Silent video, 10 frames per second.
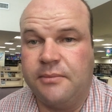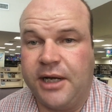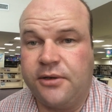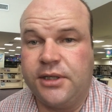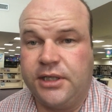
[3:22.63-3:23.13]

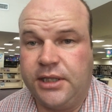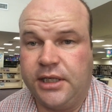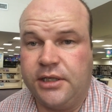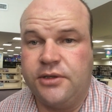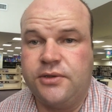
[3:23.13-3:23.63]
I could
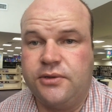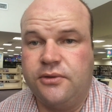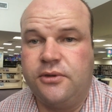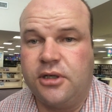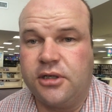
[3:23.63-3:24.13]
get
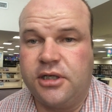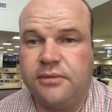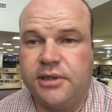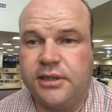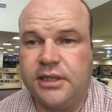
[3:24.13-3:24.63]
into talking
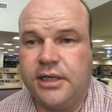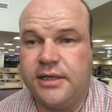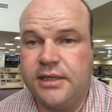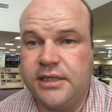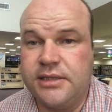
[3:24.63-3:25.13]
about the kind
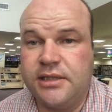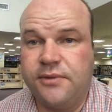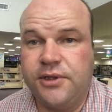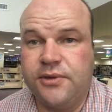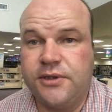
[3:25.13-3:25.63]
of things that
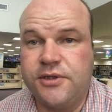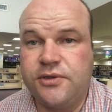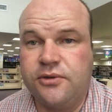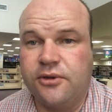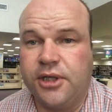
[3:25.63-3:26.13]
we do at the
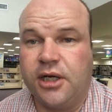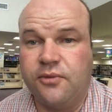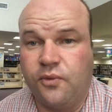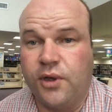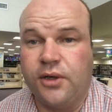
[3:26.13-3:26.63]
school, not
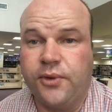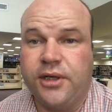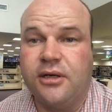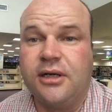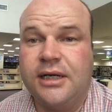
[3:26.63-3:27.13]
where we
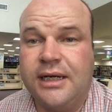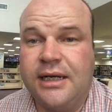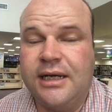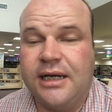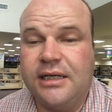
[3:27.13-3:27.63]
are.
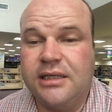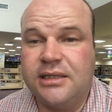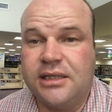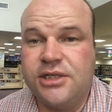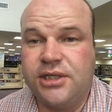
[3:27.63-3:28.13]
And at
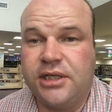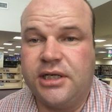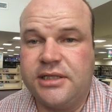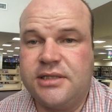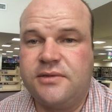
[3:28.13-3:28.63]
Nanjing,
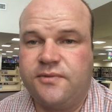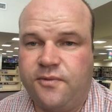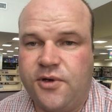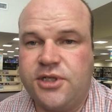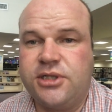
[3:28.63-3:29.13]
it's
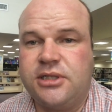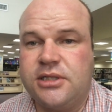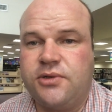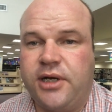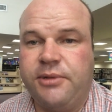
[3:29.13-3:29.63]
first
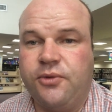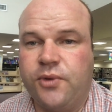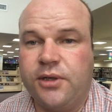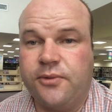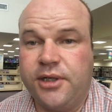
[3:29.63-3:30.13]
describing
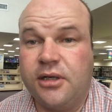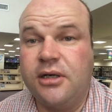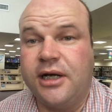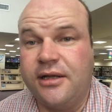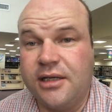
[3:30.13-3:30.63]
where we
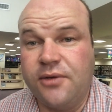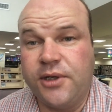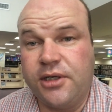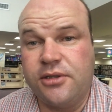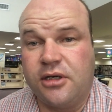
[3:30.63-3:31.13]
are, and then we
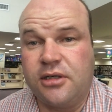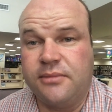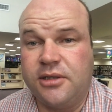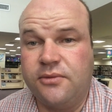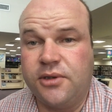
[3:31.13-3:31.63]
can talk
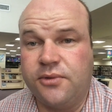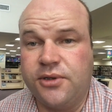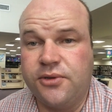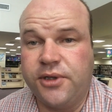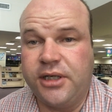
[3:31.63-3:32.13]
about what we're
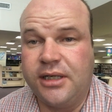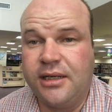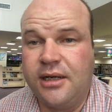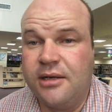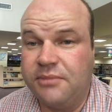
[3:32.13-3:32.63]
doing.
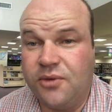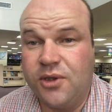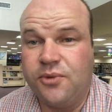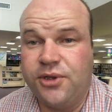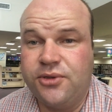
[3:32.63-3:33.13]
But
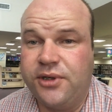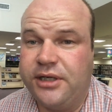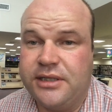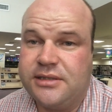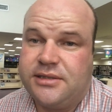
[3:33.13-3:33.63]
what we're
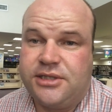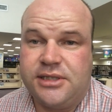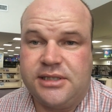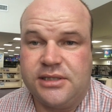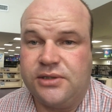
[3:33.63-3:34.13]
doing is
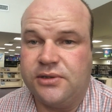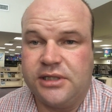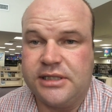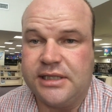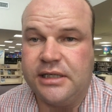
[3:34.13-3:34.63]
just as good
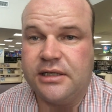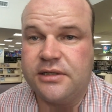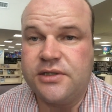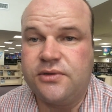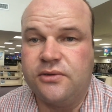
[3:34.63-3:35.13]
as any
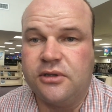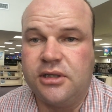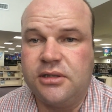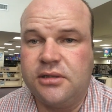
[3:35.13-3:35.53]
other school